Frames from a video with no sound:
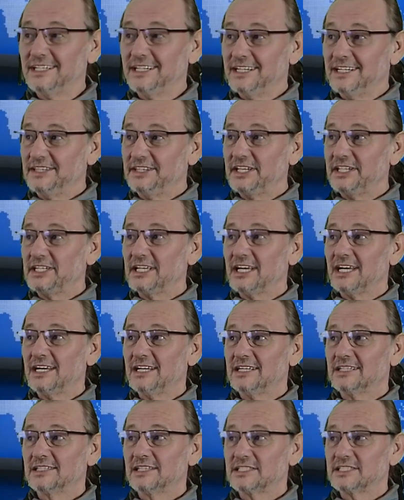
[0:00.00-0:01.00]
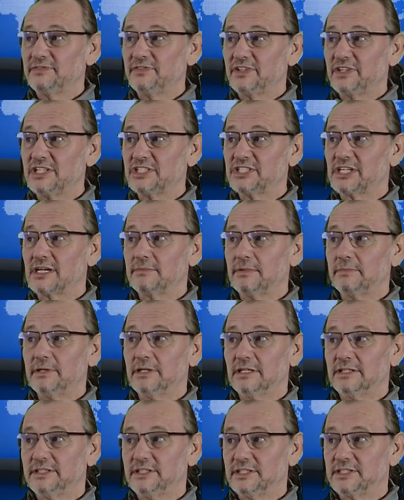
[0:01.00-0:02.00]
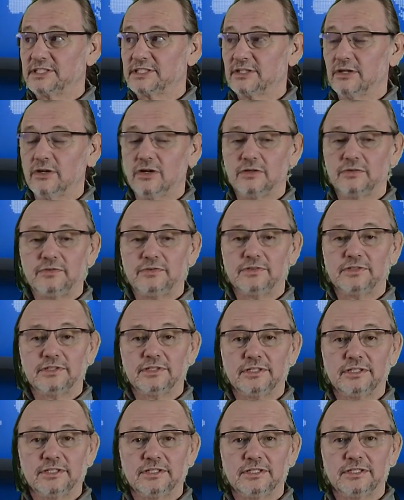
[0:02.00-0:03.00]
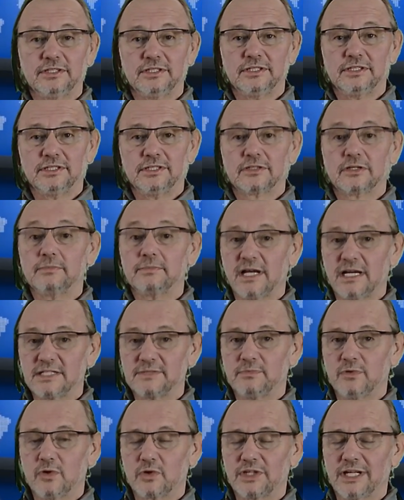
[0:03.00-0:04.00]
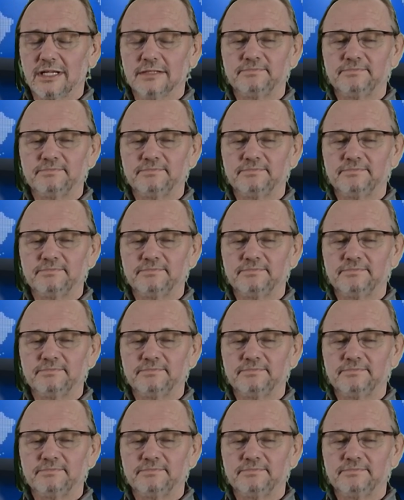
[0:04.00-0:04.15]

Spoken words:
Data classification capabilities of Compliance Portal.